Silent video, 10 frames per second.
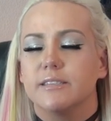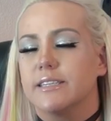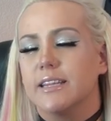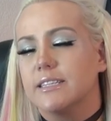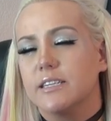he
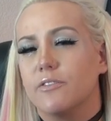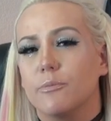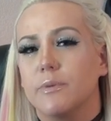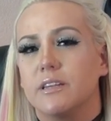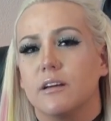said that's
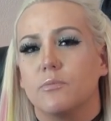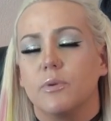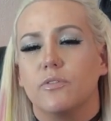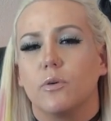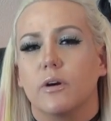never been done
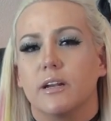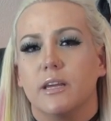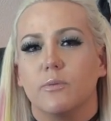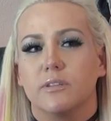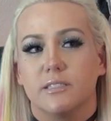before and
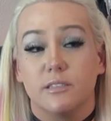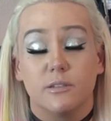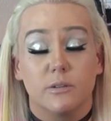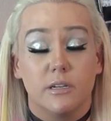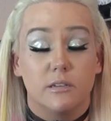he wants to
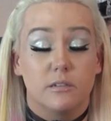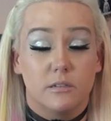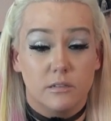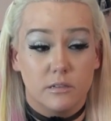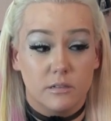do it.
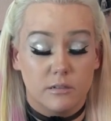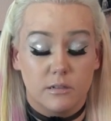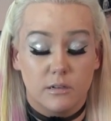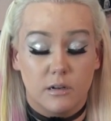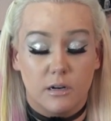Oh,
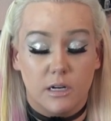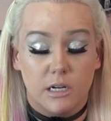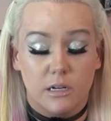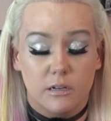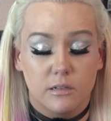
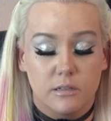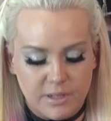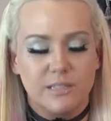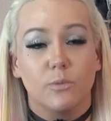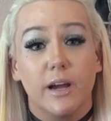God.
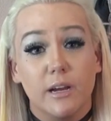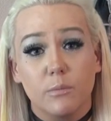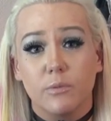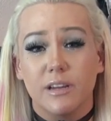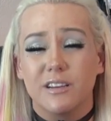That's why
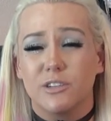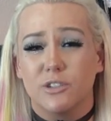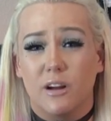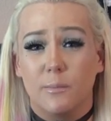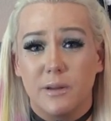you're bringing a
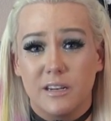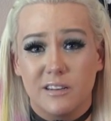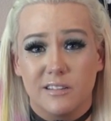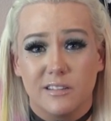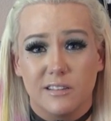shaman?